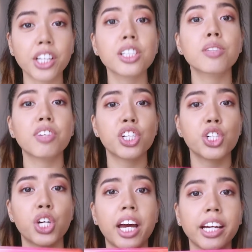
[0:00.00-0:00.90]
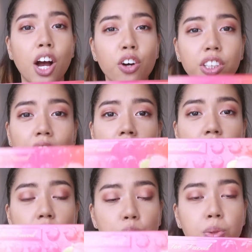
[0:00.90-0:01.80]
I just finished trying out
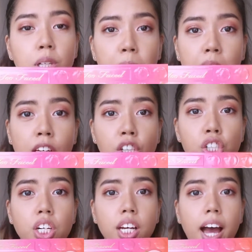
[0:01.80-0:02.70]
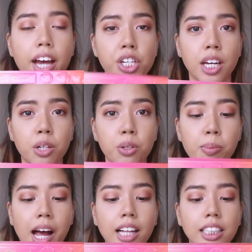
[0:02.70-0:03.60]
the Sweet Peach eyeshadow
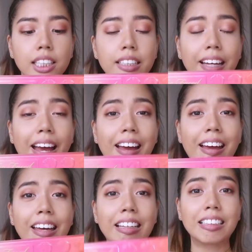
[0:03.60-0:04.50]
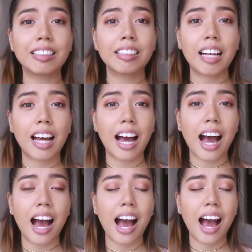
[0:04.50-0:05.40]
palette and
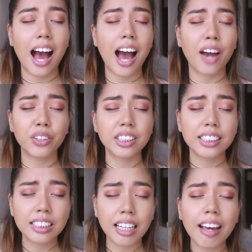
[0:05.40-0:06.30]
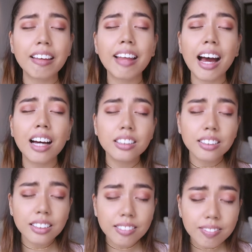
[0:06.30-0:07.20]
I would say that
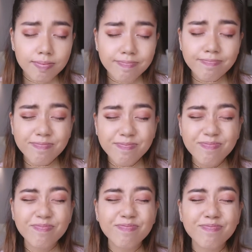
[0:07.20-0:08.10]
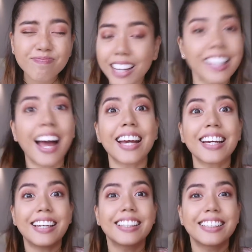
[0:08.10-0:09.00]
I
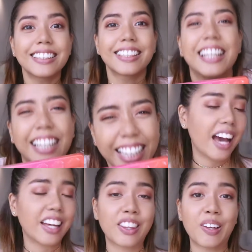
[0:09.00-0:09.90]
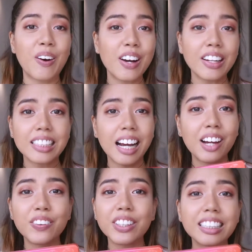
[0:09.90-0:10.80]
like it. I thought I
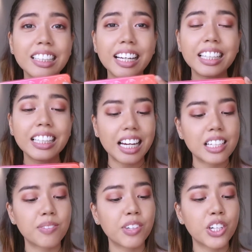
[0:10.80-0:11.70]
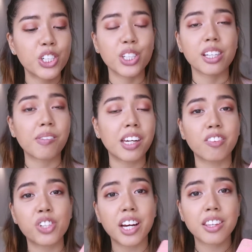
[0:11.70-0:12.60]
wouldn't like it as much because I mean
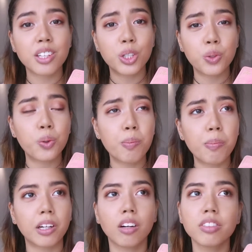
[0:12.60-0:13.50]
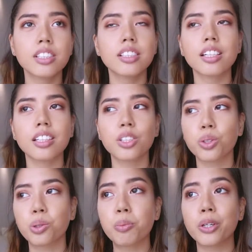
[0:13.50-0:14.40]
I've tried the dupe and obviously the
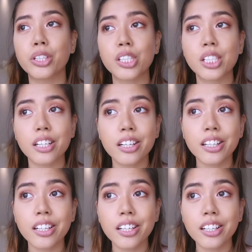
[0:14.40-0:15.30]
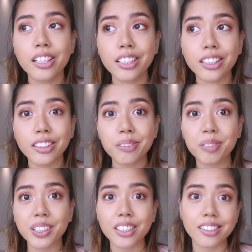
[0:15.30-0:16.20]
dupe would suck
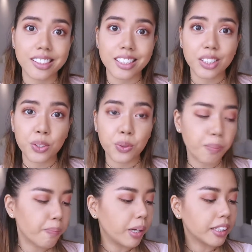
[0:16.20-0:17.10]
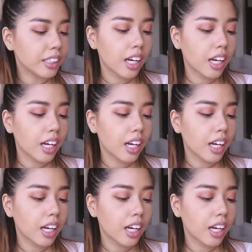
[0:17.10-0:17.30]
because it's a dupe but